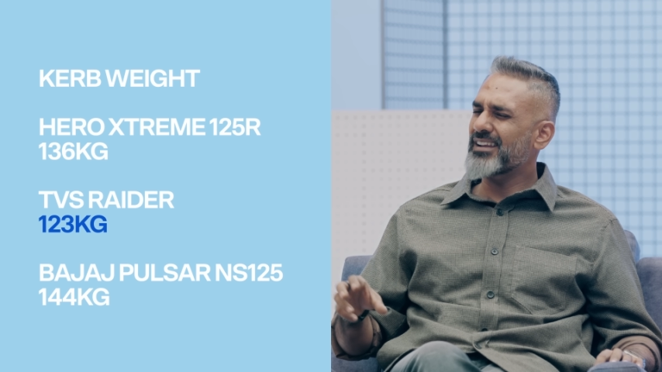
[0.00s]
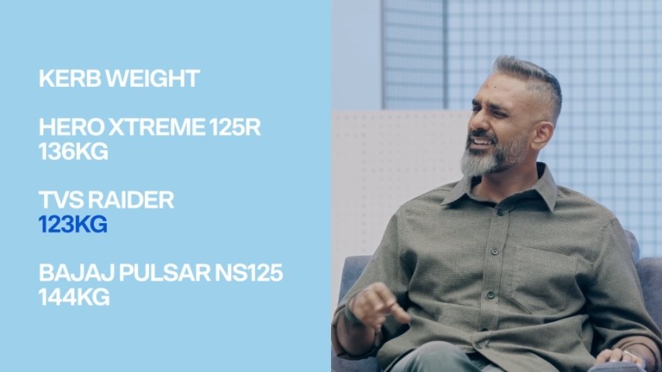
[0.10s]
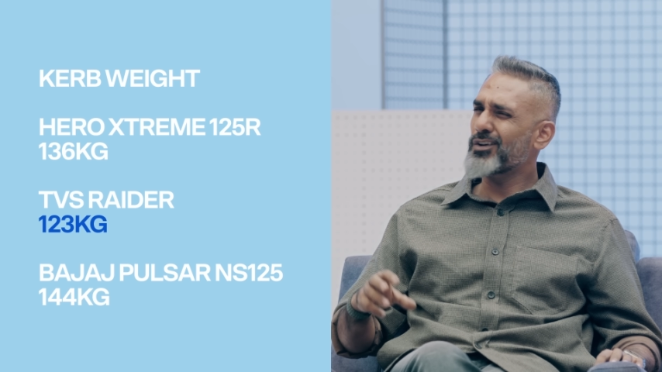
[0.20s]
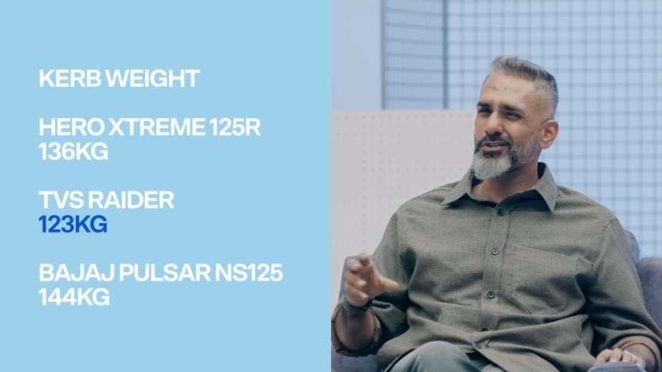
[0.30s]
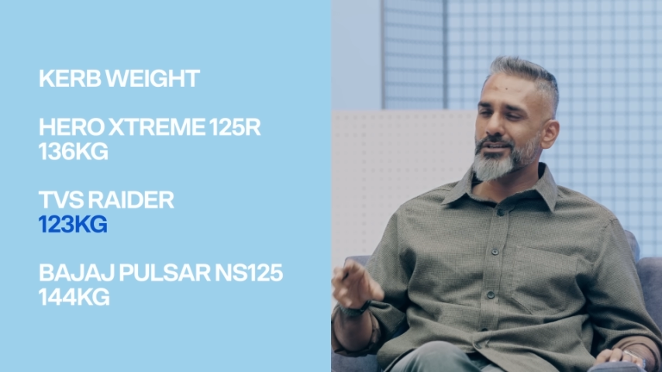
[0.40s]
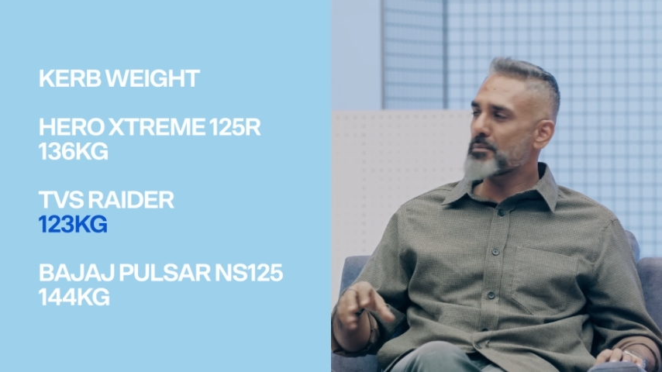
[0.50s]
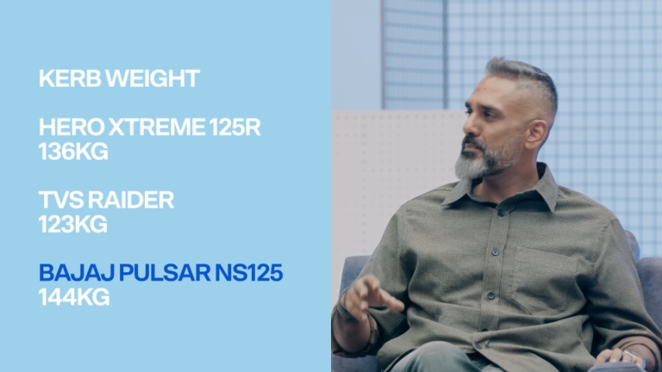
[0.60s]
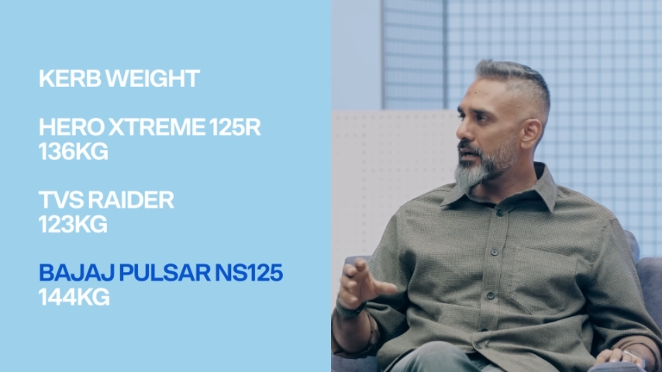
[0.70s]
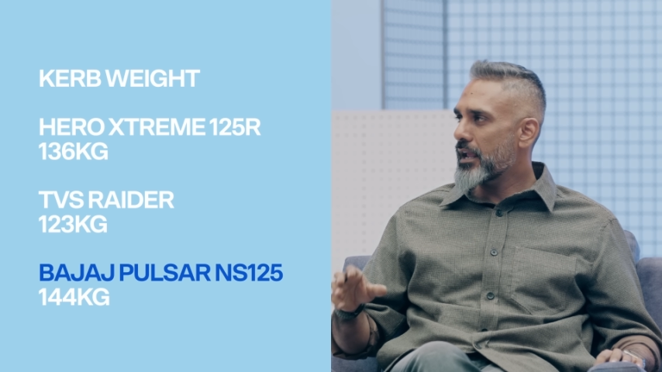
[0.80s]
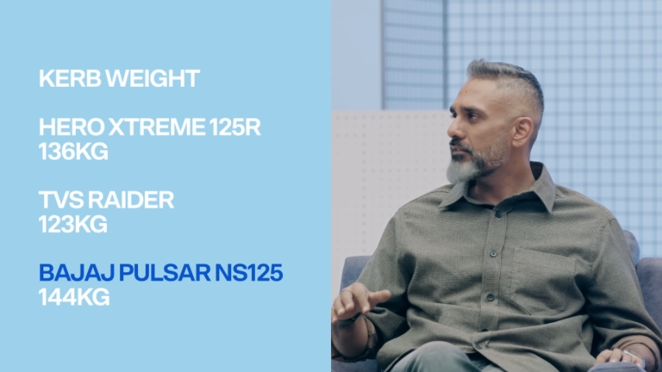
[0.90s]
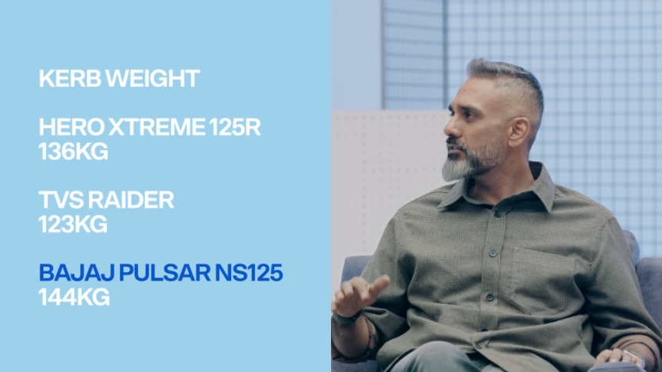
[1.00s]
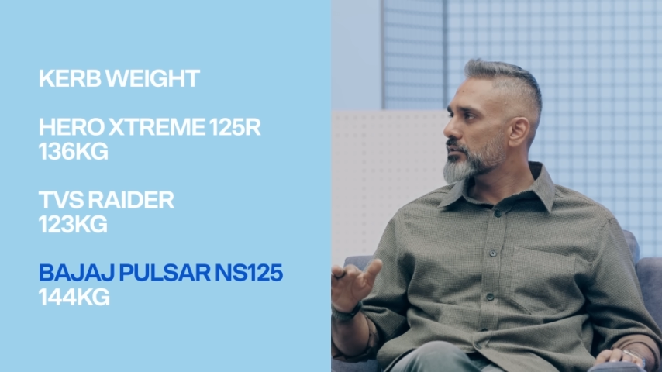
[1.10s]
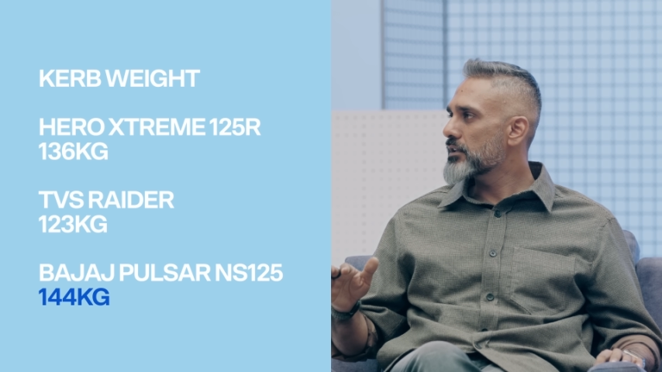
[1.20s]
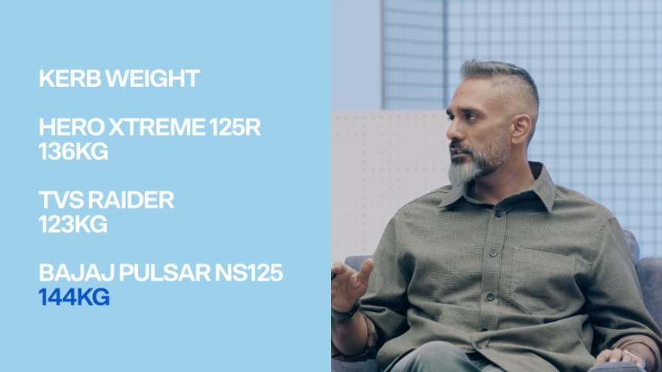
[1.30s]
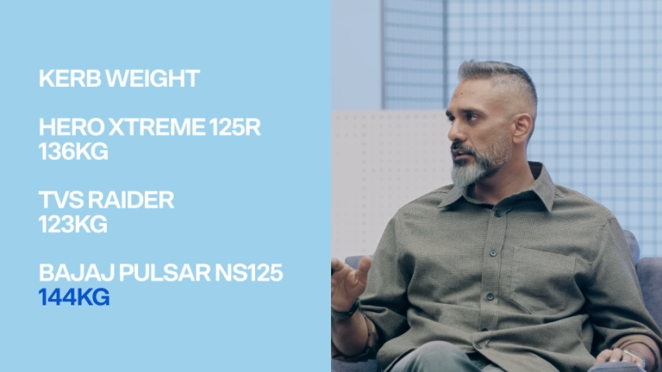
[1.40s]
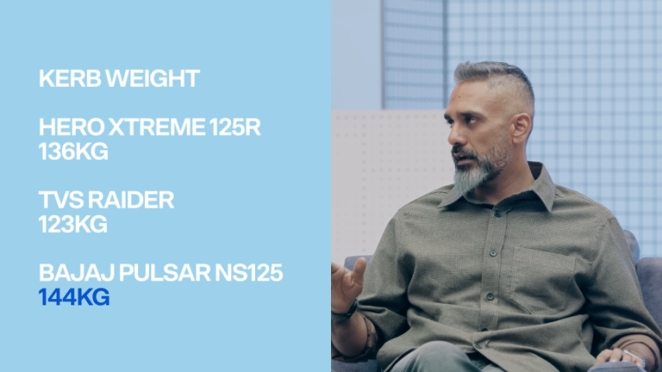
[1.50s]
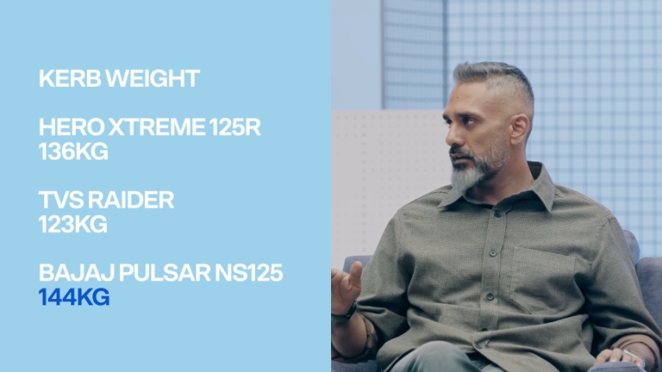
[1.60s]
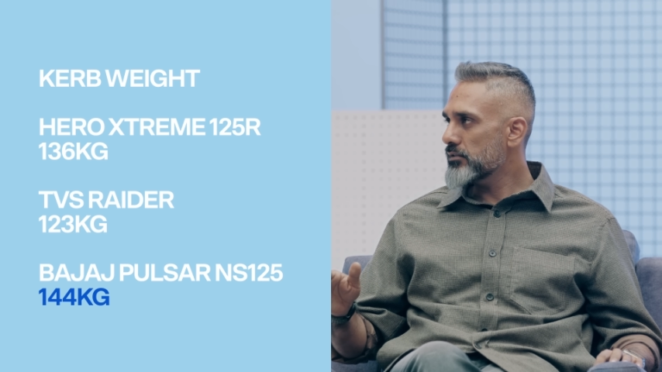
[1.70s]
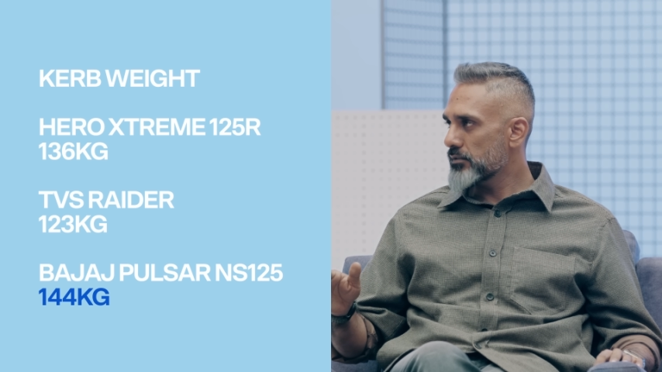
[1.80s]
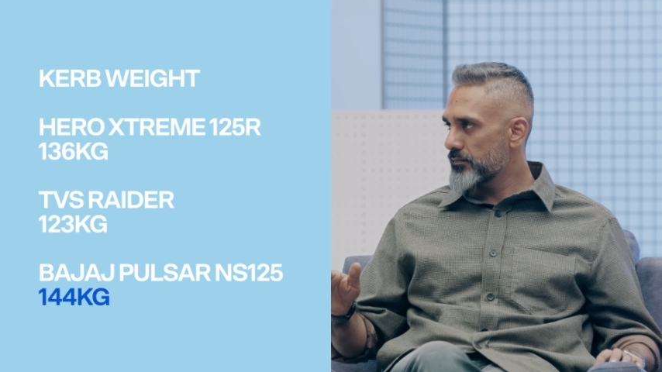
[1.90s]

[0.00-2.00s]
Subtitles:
kilos and a bit heavier than the Raider.